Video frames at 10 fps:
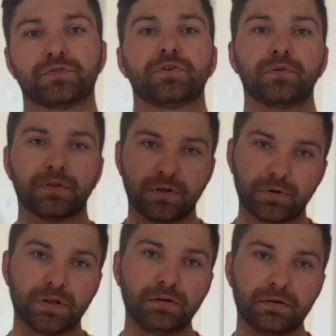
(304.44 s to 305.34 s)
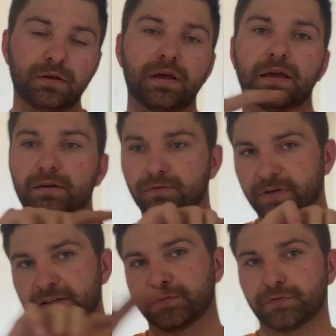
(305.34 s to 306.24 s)
to the unit, and
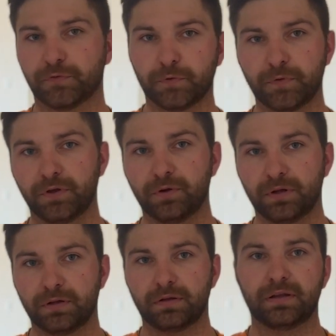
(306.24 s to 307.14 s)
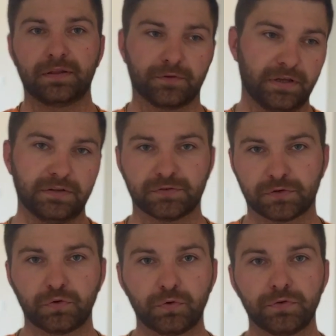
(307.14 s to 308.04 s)
transfers through the unit and either heats or
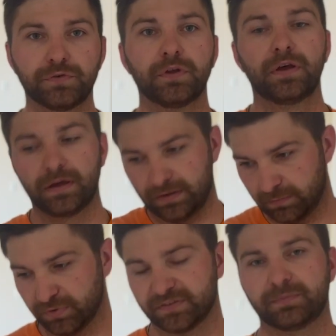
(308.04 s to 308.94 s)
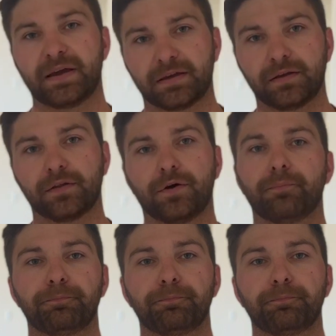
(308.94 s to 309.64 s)
cools and then brings it back into the home.